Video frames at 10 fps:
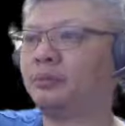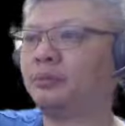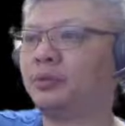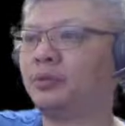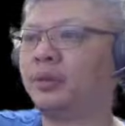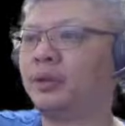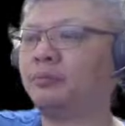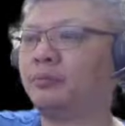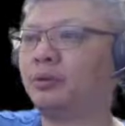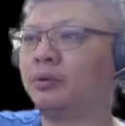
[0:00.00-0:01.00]
developed
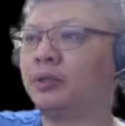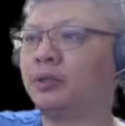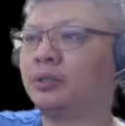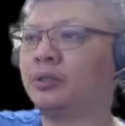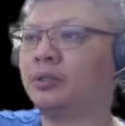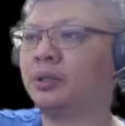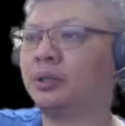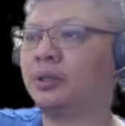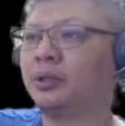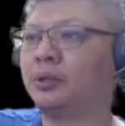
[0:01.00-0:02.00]
both his
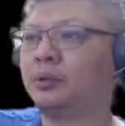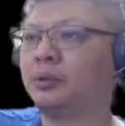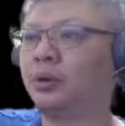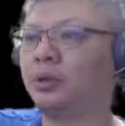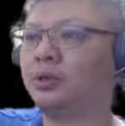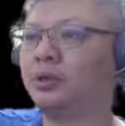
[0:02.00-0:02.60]
pawns,